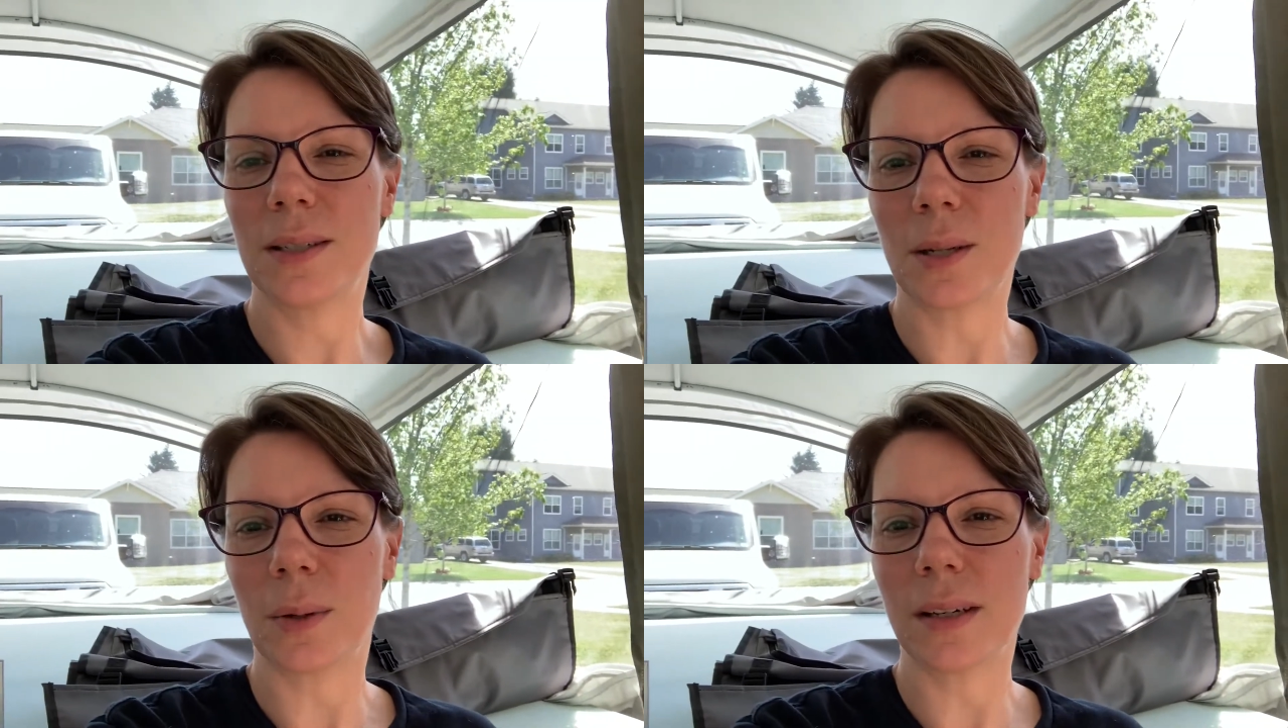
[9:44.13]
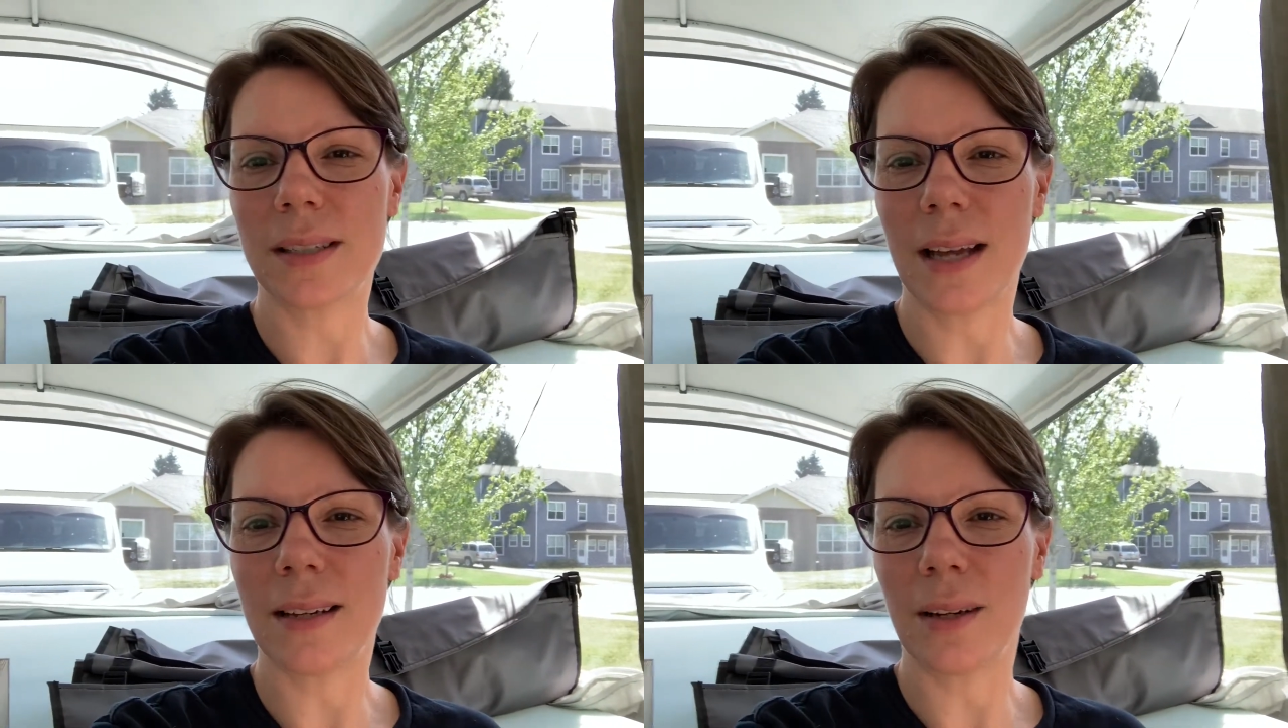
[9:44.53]
so we're
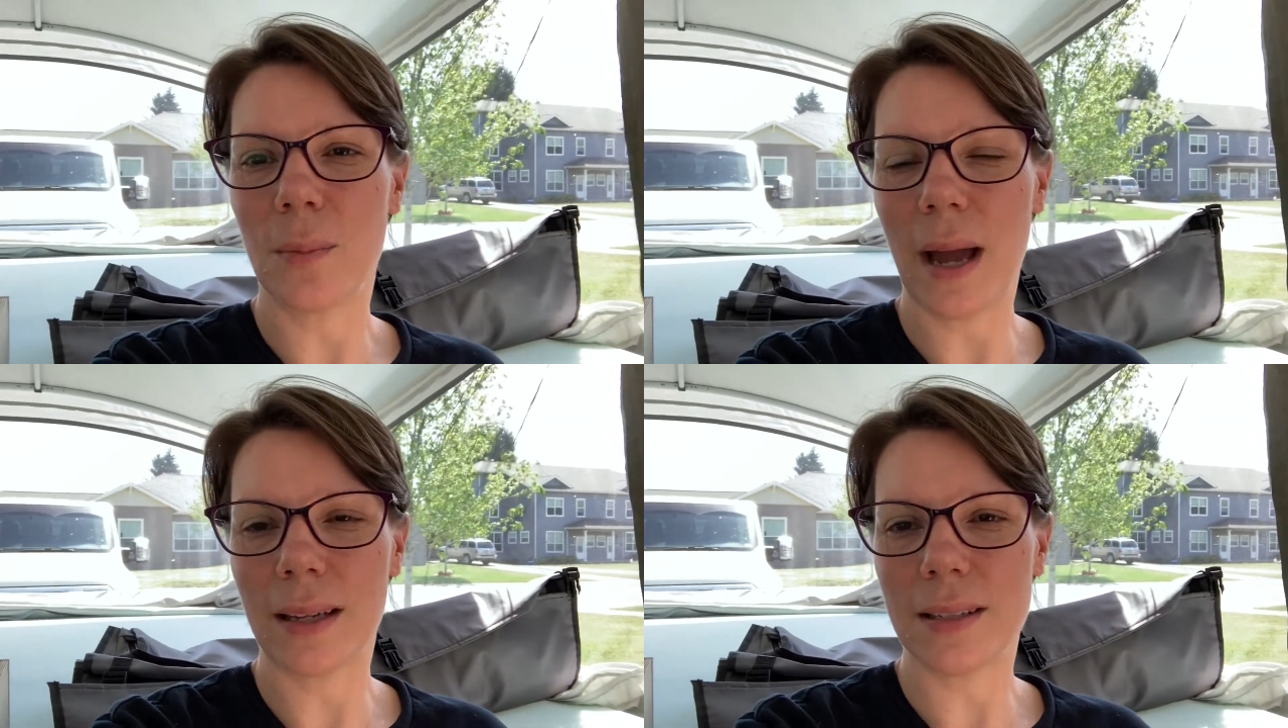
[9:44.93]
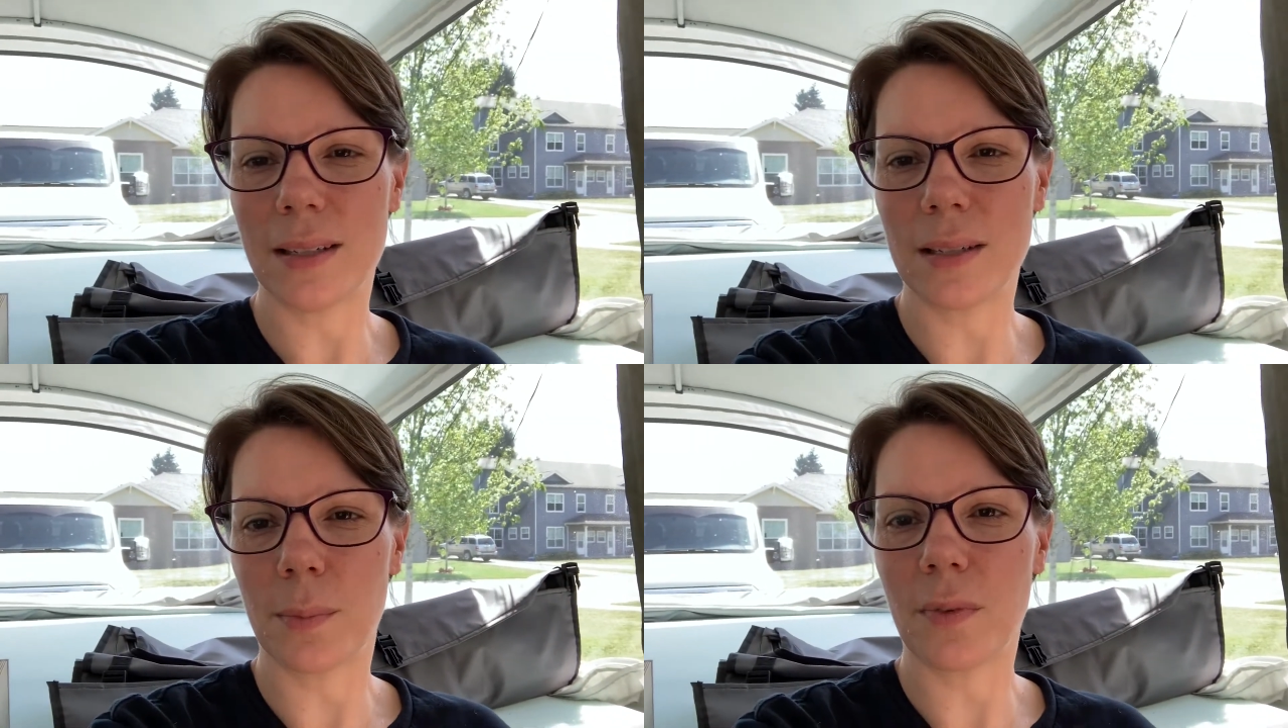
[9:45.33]
excited to go back and
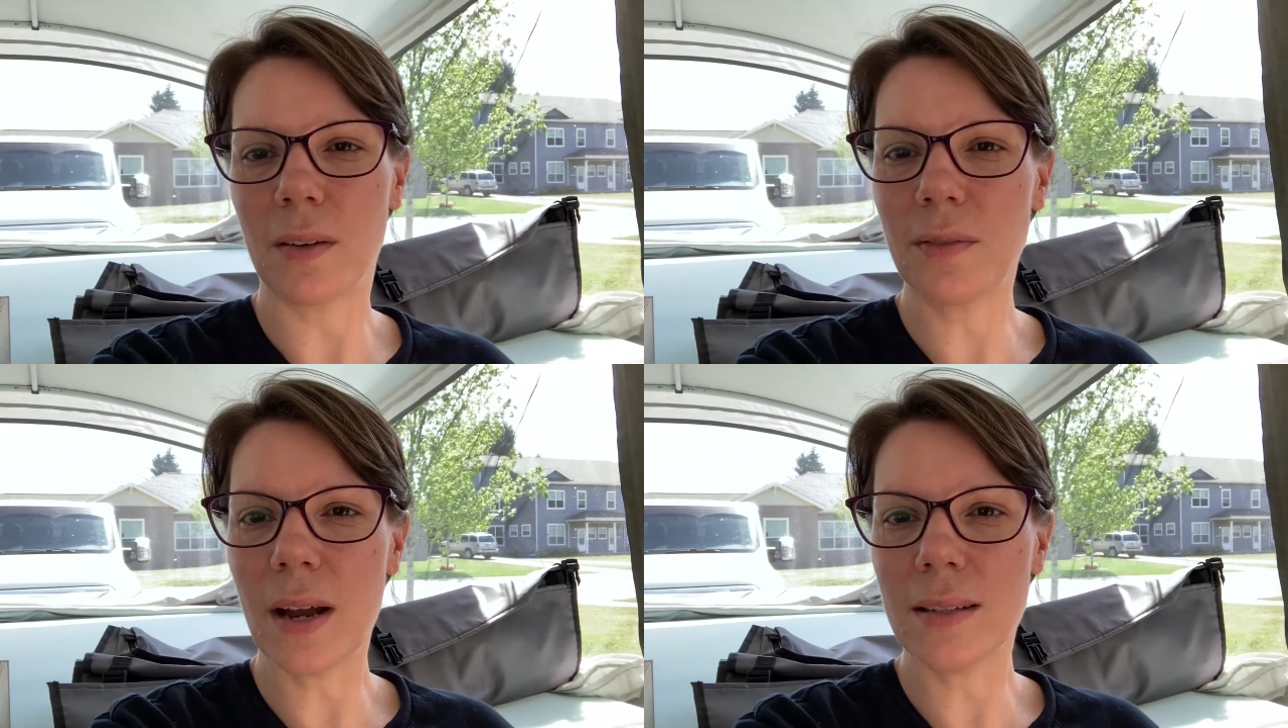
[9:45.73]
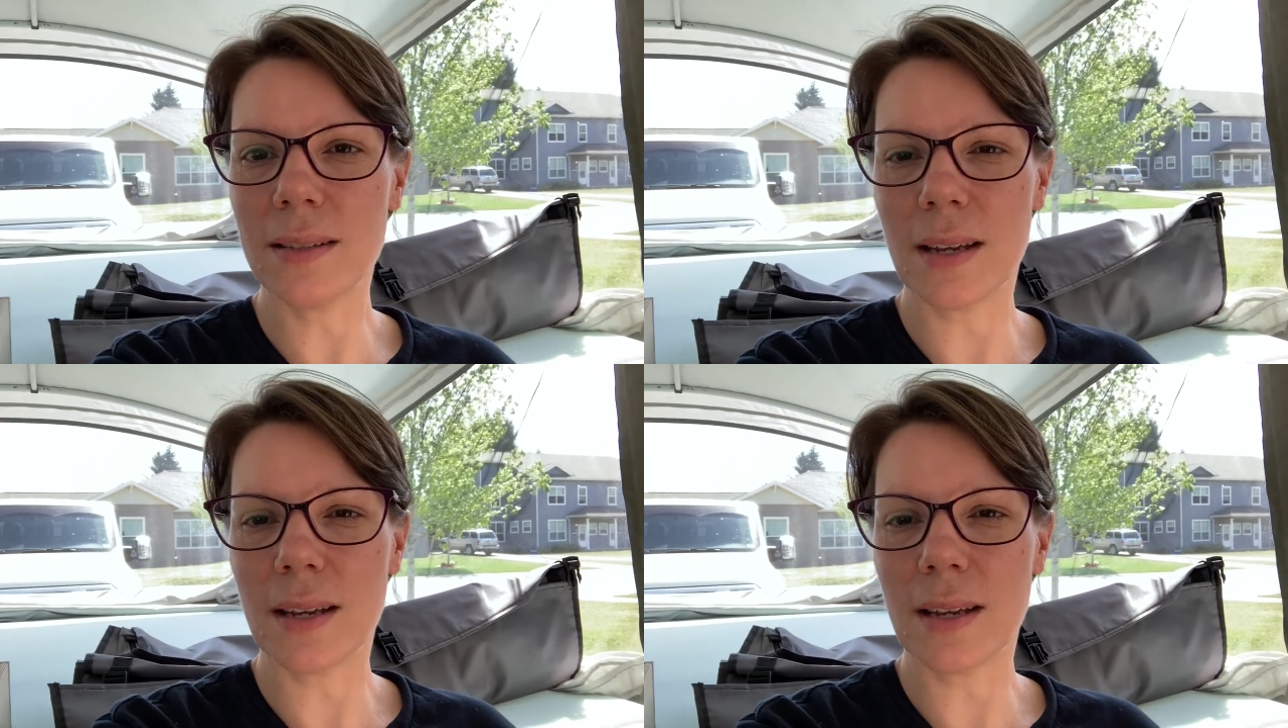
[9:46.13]
see some of our friends,